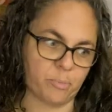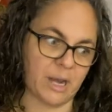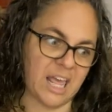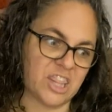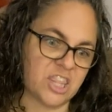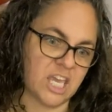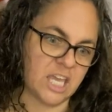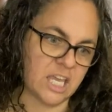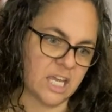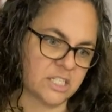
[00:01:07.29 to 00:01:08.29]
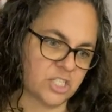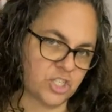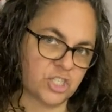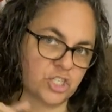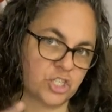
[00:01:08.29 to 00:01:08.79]
but I think it's
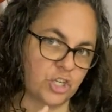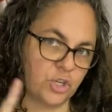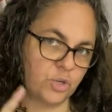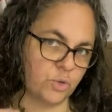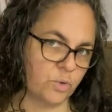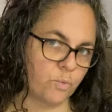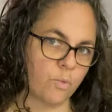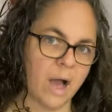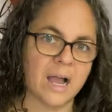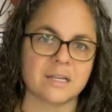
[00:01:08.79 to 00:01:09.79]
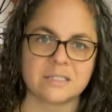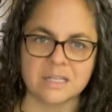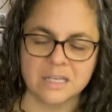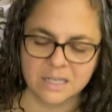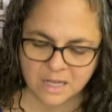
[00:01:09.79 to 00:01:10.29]
just too
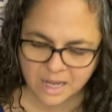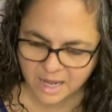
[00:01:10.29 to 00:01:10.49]
waxy,